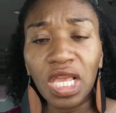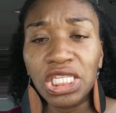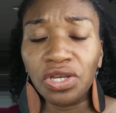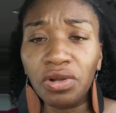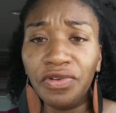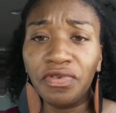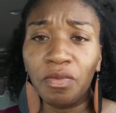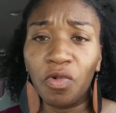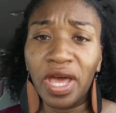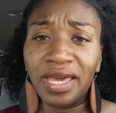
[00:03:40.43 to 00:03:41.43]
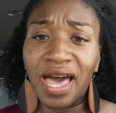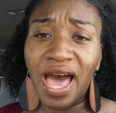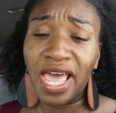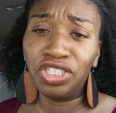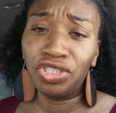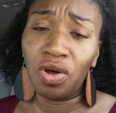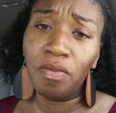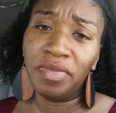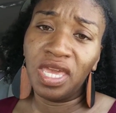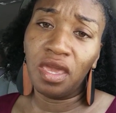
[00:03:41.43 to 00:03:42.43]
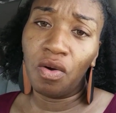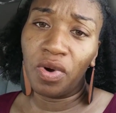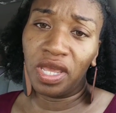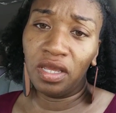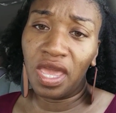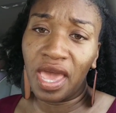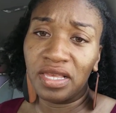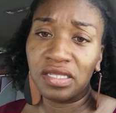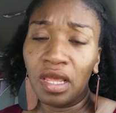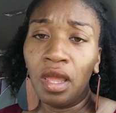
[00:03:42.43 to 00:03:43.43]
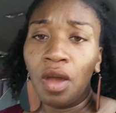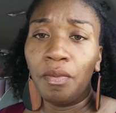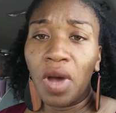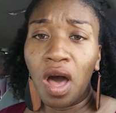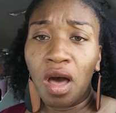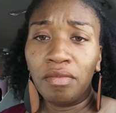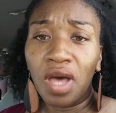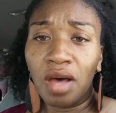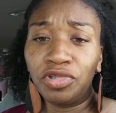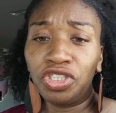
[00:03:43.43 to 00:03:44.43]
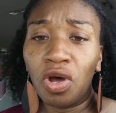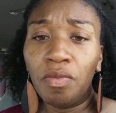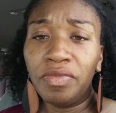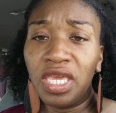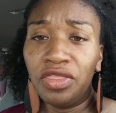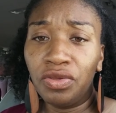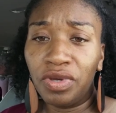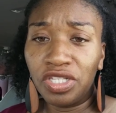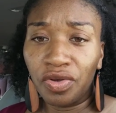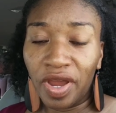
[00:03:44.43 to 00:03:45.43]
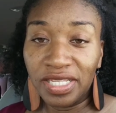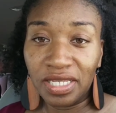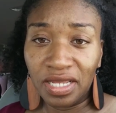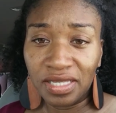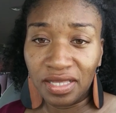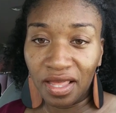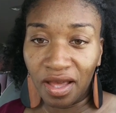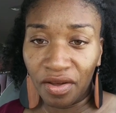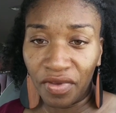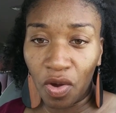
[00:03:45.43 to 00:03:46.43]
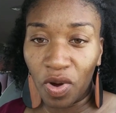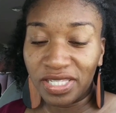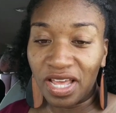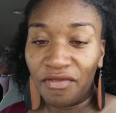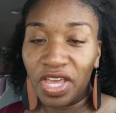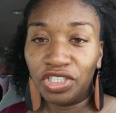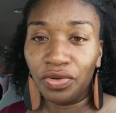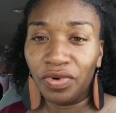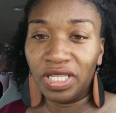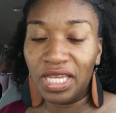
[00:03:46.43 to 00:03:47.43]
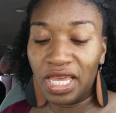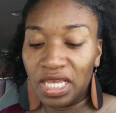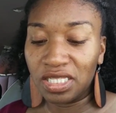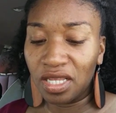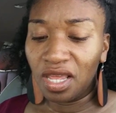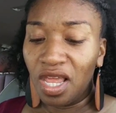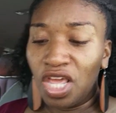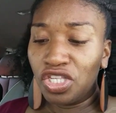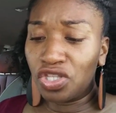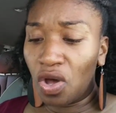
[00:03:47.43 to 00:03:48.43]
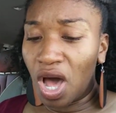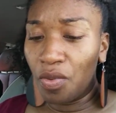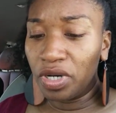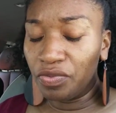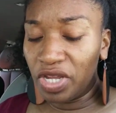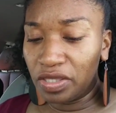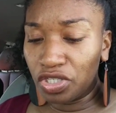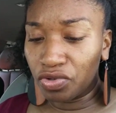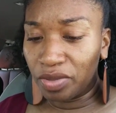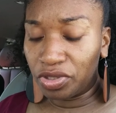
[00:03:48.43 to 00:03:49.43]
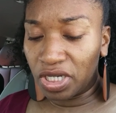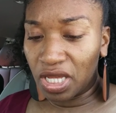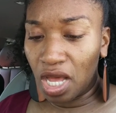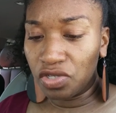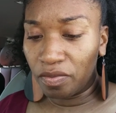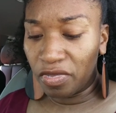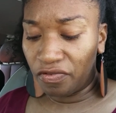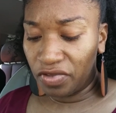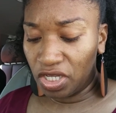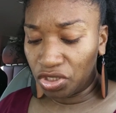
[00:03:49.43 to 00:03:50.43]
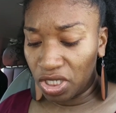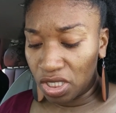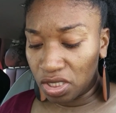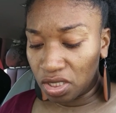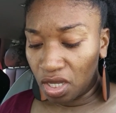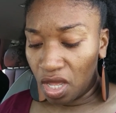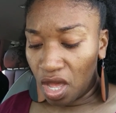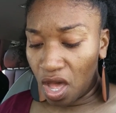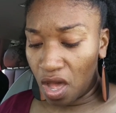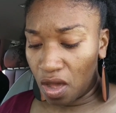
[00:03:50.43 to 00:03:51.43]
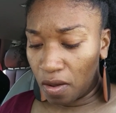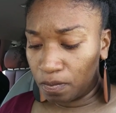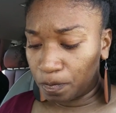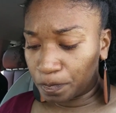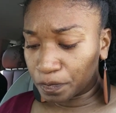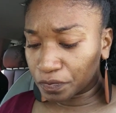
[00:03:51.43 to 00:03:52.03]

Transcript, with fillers: solely from what God has shown me and what He has um, um, shown me through His grace and His love and what salvation really is. So I want to read the scripture. it comes from Ephesians um,